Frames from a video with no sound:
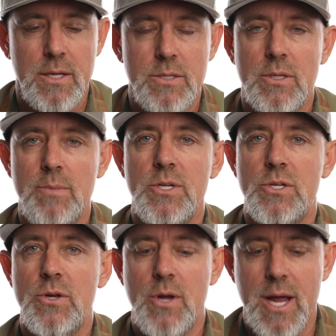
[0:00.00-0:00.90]
So let me
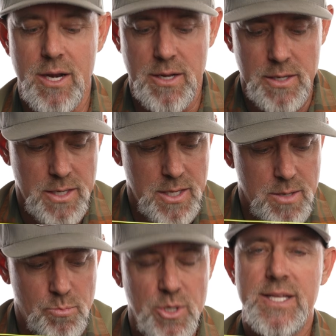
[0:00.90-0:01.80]
show you how to
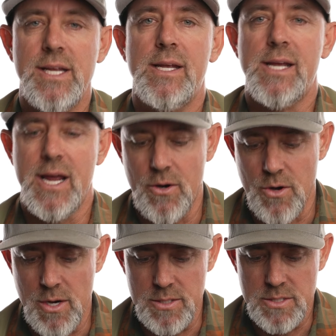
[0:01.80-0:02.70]
put the indicator
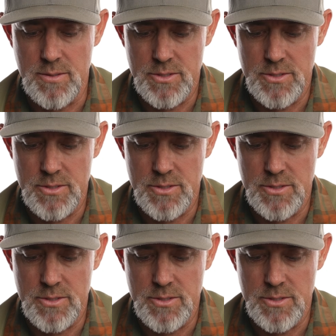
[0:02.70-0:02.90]
on and